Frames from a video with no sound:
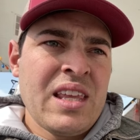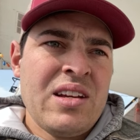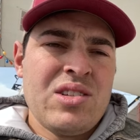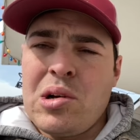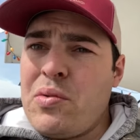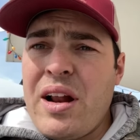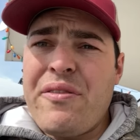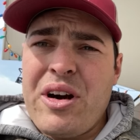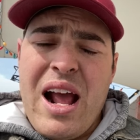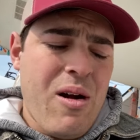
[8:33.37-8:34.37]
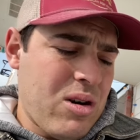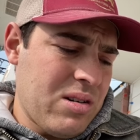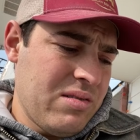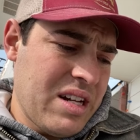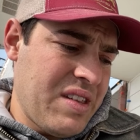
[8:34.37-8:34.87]
So run it for an
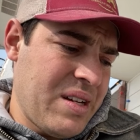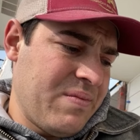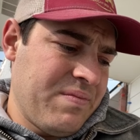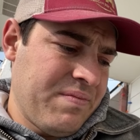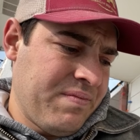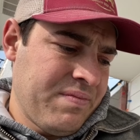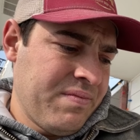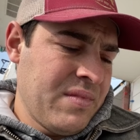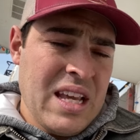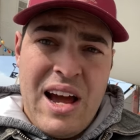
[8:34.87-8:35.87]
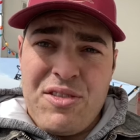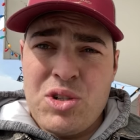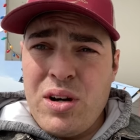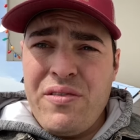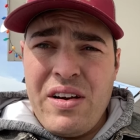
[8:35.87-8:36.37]
hour, and then after
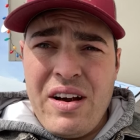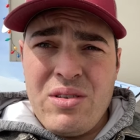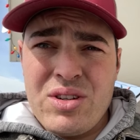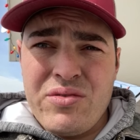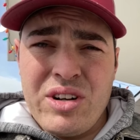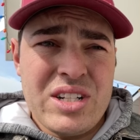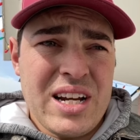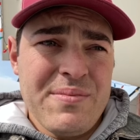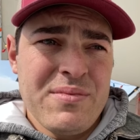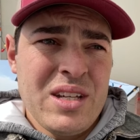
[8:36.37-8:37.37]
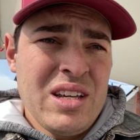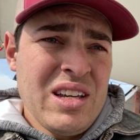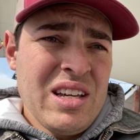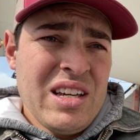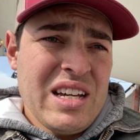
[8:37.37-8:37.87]
25 hours of runtime,
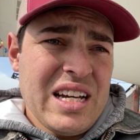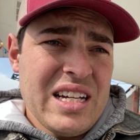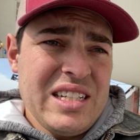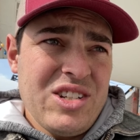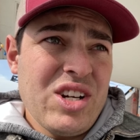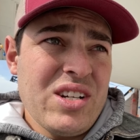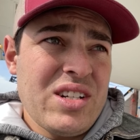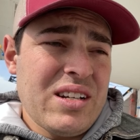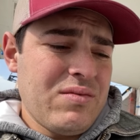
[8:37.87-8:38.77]
you changed it.